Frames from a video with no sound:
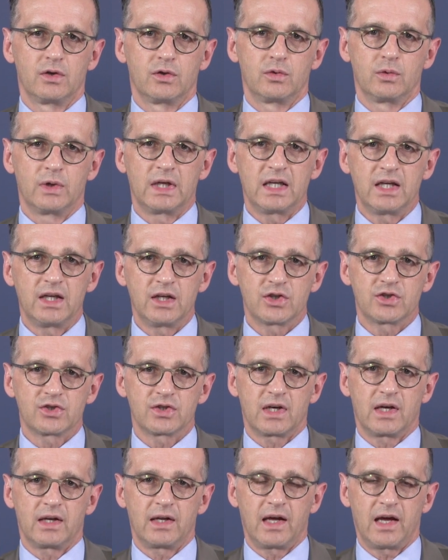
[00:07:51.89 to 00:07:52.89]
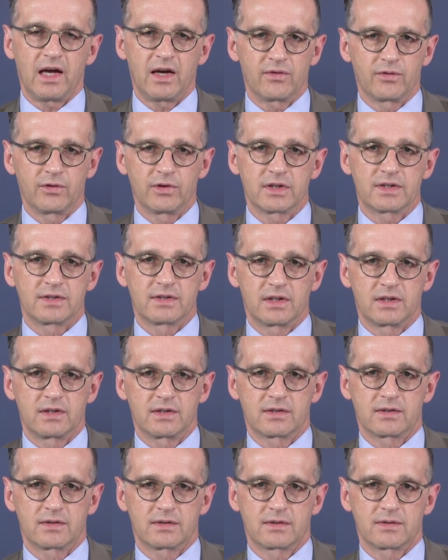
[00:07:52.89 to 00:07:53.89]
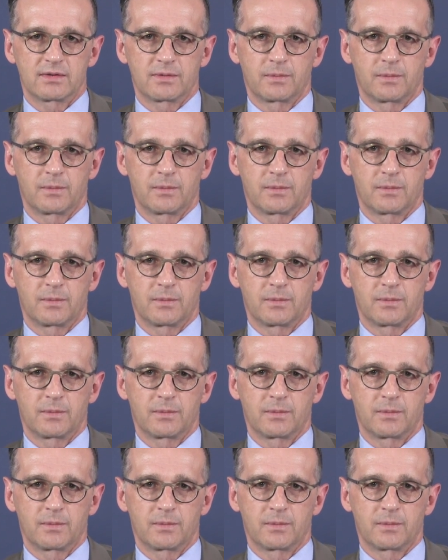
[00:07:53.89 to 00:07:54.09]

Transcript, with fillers: to each and every citizen.